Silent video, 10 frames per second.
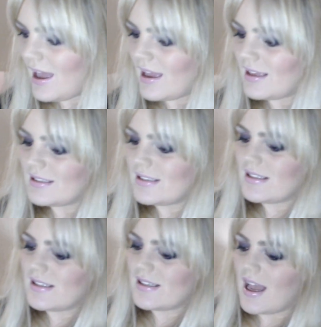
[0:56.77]

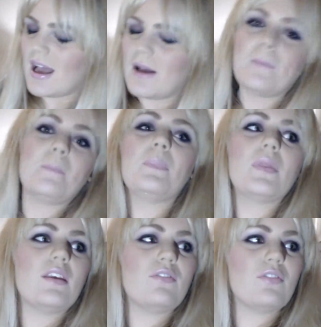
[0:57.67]
And
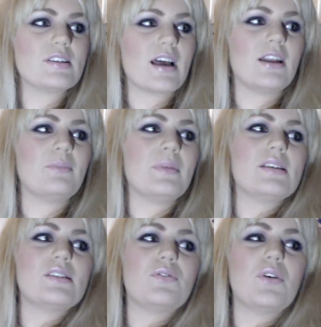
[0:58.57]
the first item
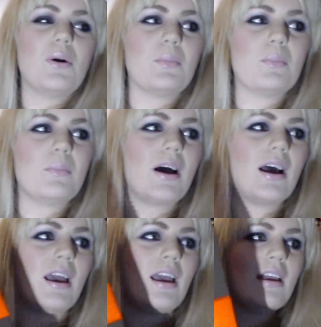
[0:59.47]
is from
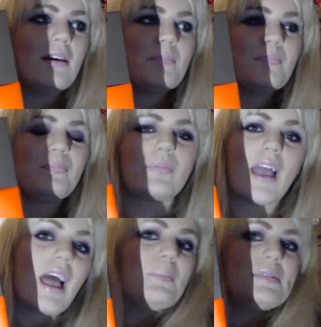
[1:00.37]
my
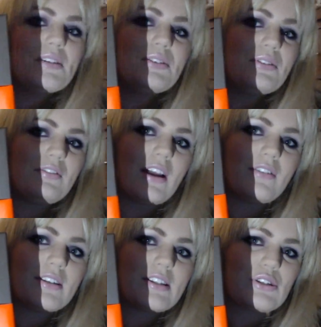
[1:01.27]
absolute
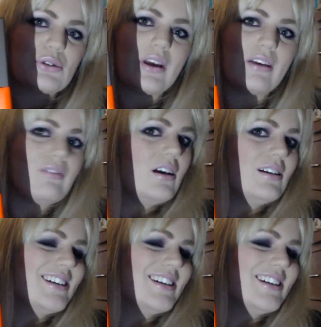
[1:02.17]
favorite store ever,